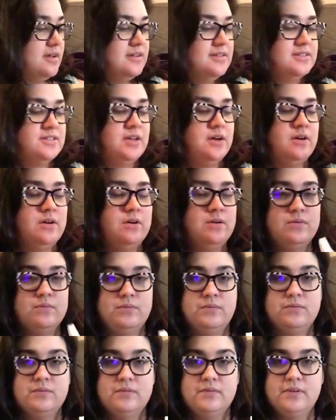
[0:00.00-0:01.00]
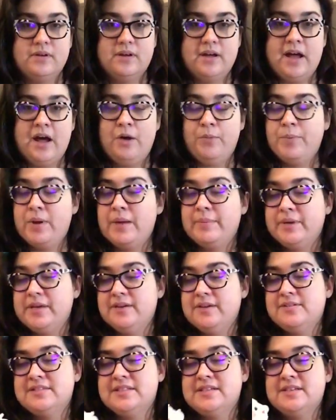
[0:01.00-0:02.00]
So I'll probably
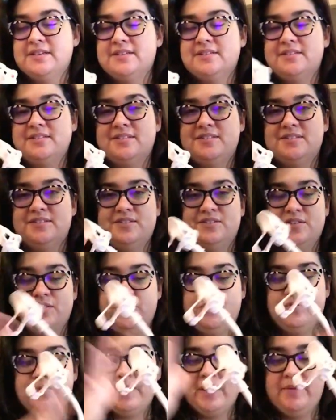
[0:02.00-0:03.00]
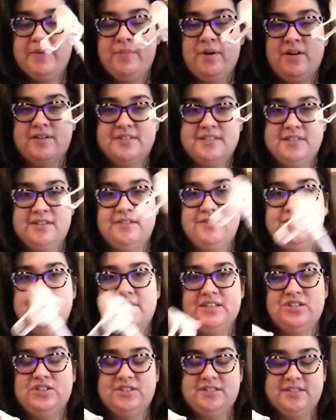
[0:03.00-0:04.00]
use this. So for my unboxing, you
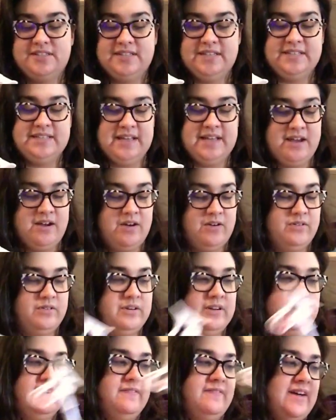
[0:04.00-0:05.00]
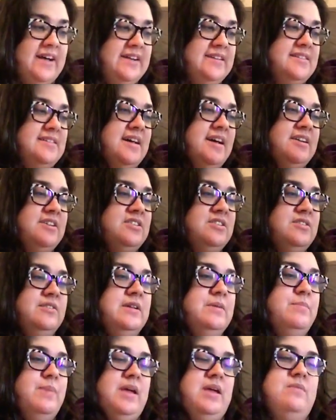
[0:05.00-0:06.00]
can just see down, and if I decide to do
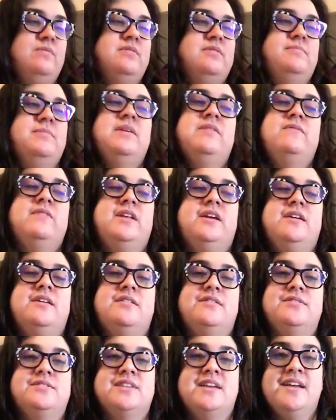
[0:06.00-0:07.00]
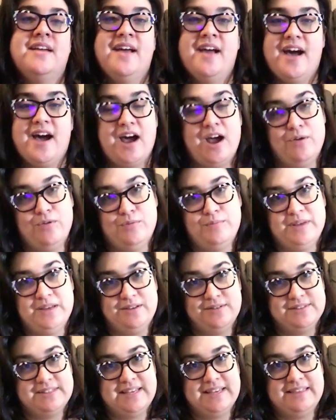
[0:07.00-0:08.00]
any paint with me videos, I will be
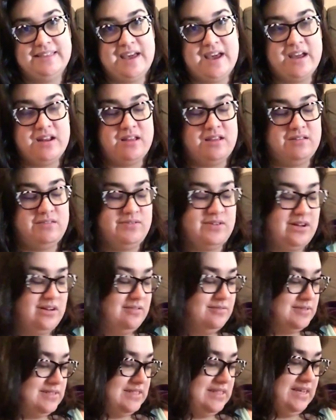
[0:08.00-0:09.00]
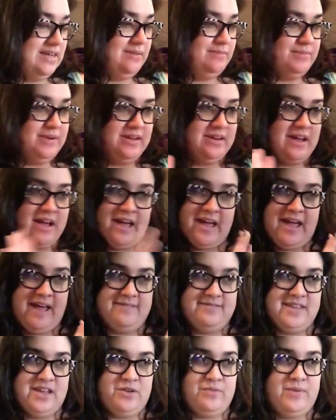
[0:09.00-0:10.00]
using that. I thought it was neat, but I
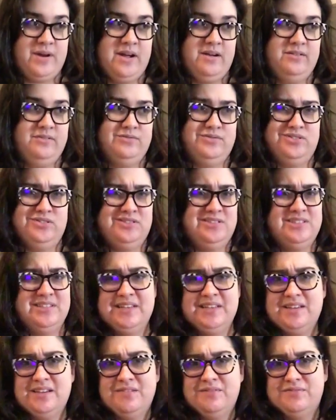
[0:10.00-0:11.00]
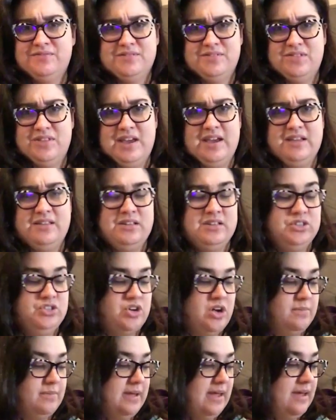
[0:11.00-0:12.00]
had that around. It was just a gift that a
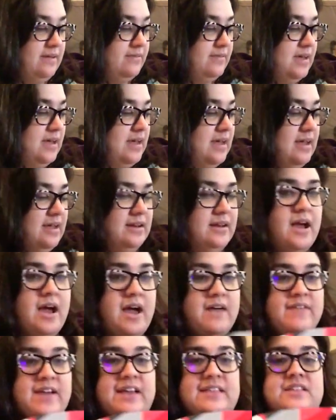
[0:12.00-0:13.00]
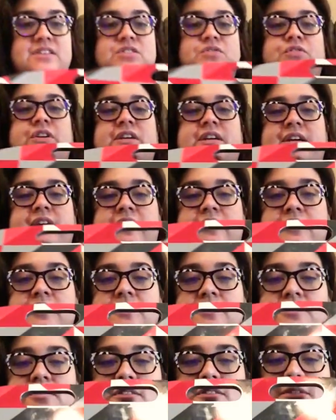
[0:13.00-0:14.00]
job gave. Now, I've had this for
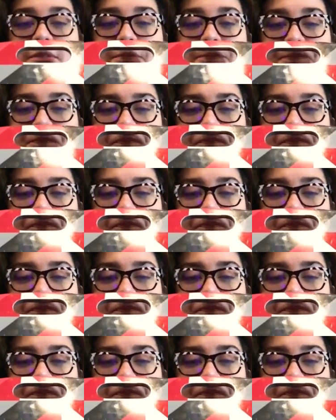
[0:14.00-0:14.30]
years.